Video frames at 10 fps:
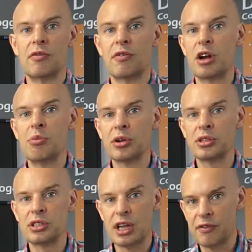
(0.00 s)
very
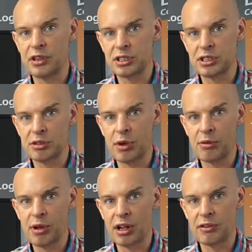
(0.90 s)
modern televisions and
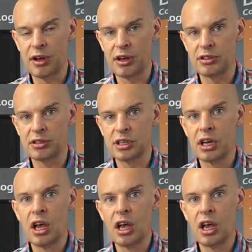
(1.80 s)
mobile phones.